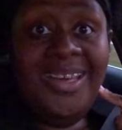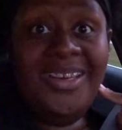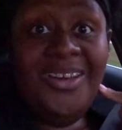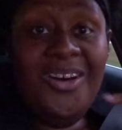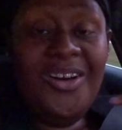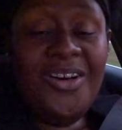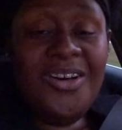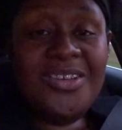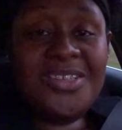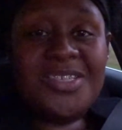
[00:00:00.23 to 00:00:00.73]
Hey
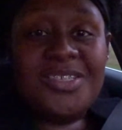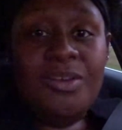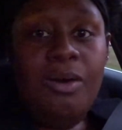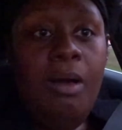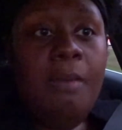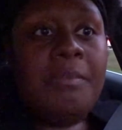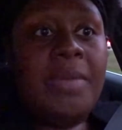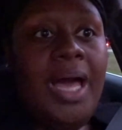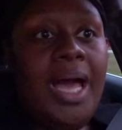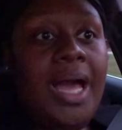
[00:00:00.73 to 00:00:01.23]
y'all, so
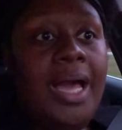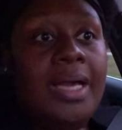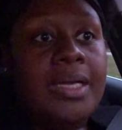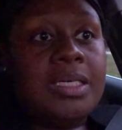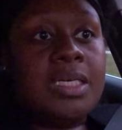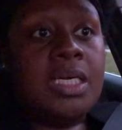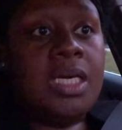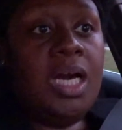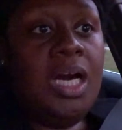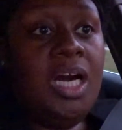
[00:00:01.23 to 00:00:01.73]
I'm
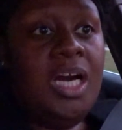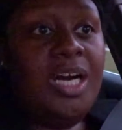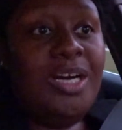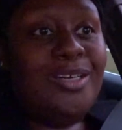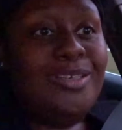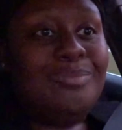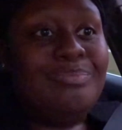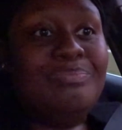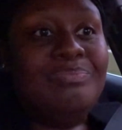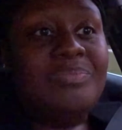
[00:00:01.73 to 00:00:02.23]
back.
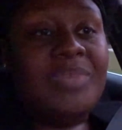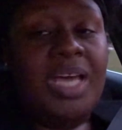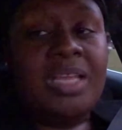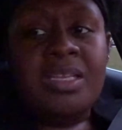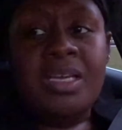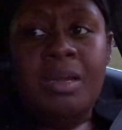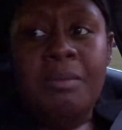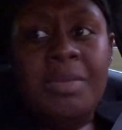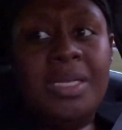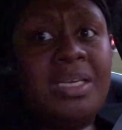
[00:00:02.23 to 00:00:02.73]
I
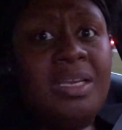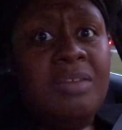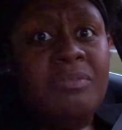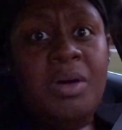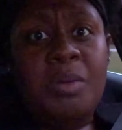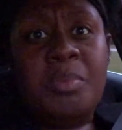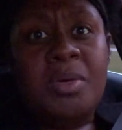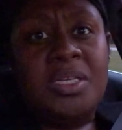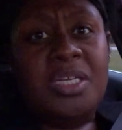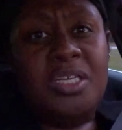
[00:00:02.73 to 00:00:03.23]
think I'm gonna give
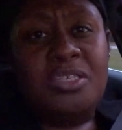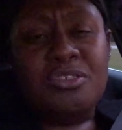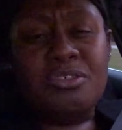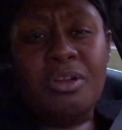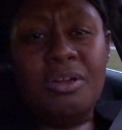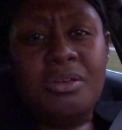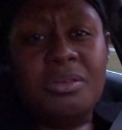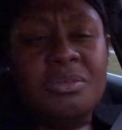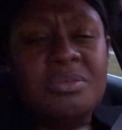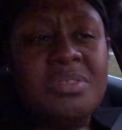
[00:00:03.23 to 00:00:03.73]
up on
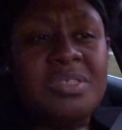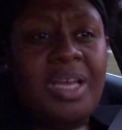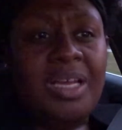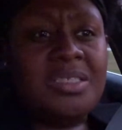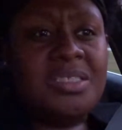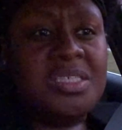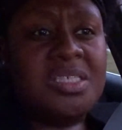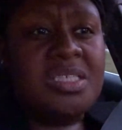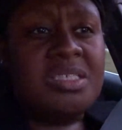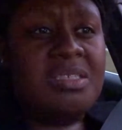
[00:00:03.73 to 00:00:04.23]
intros.
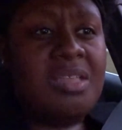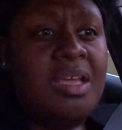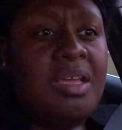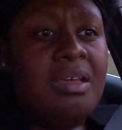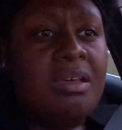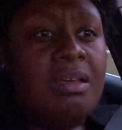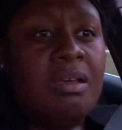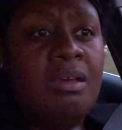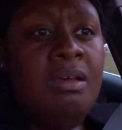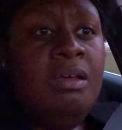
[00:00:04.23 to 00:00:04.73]
I just
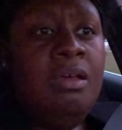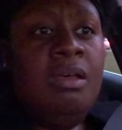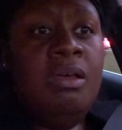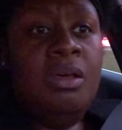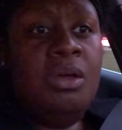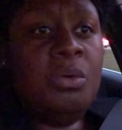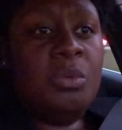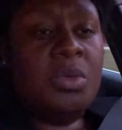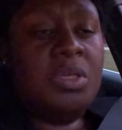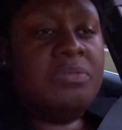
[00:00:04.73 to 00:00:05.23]
think
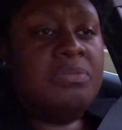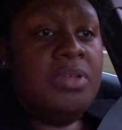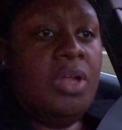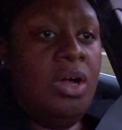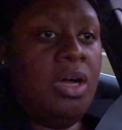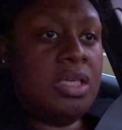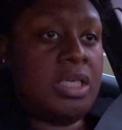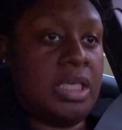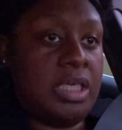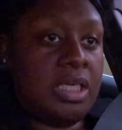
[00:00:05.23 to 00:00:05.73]
with
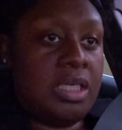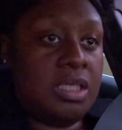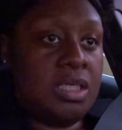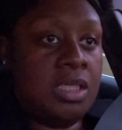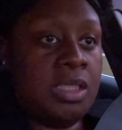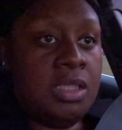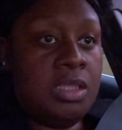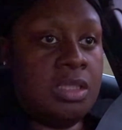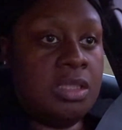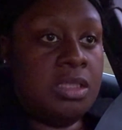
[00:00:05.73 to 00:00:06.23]

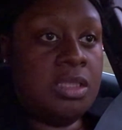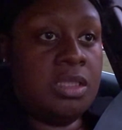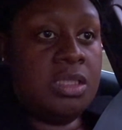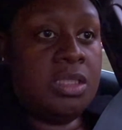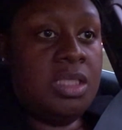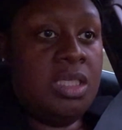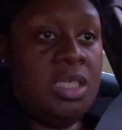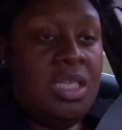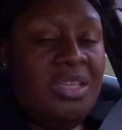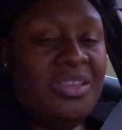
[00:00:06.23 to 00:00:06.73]
vlogging,
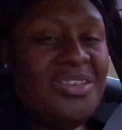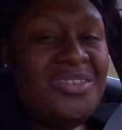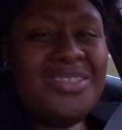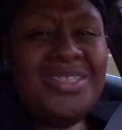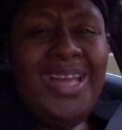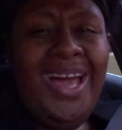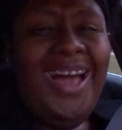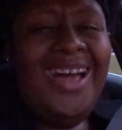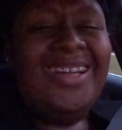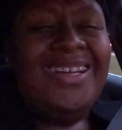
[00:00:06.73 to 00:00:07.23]
there's
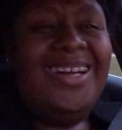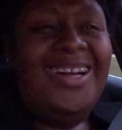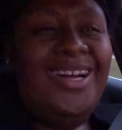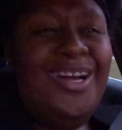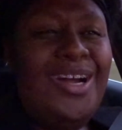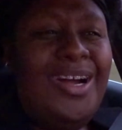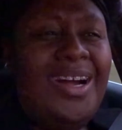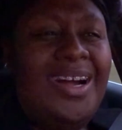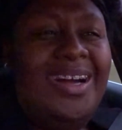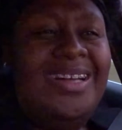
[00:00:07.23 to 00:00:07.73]
not
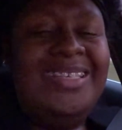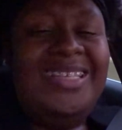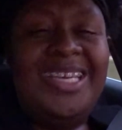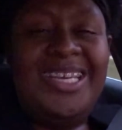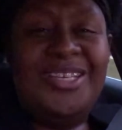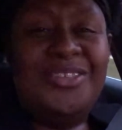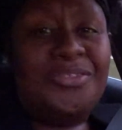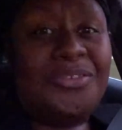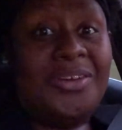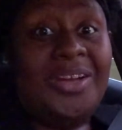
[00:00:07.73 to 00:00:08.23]
a
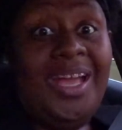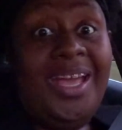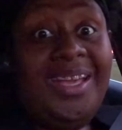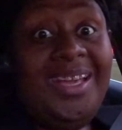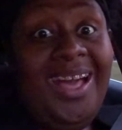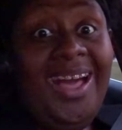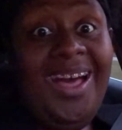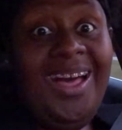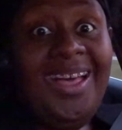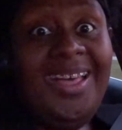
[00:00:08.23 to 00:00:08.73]
need for, hey
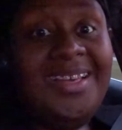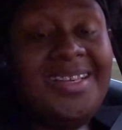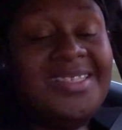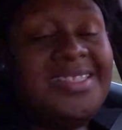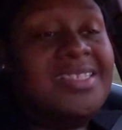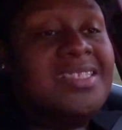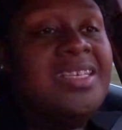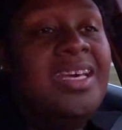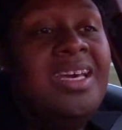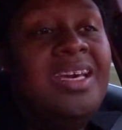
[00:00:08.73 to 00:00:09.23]

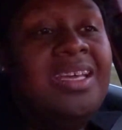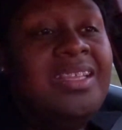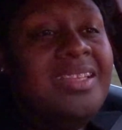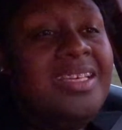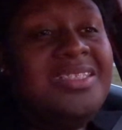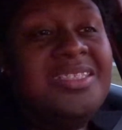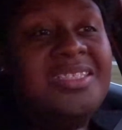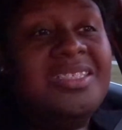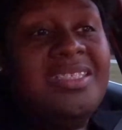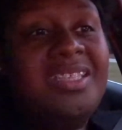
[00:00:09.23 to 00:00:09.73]
guys,
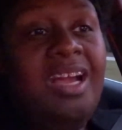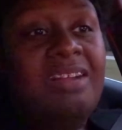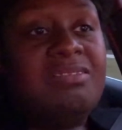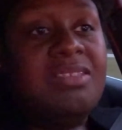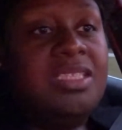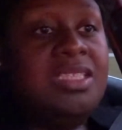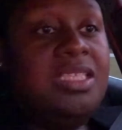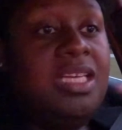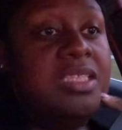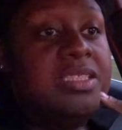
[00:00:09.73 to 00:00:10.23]
that's just not
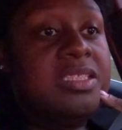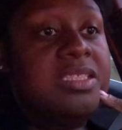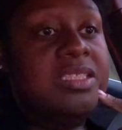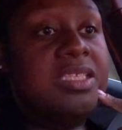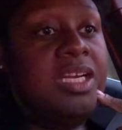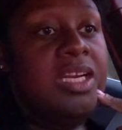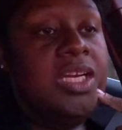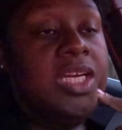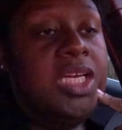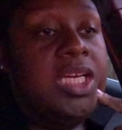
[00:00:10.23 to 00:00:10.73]
really
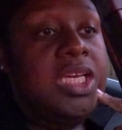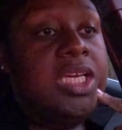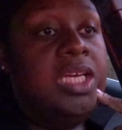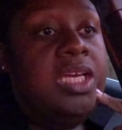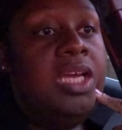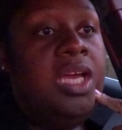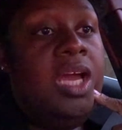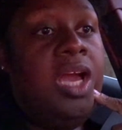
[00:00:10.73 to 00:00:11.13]
necessary.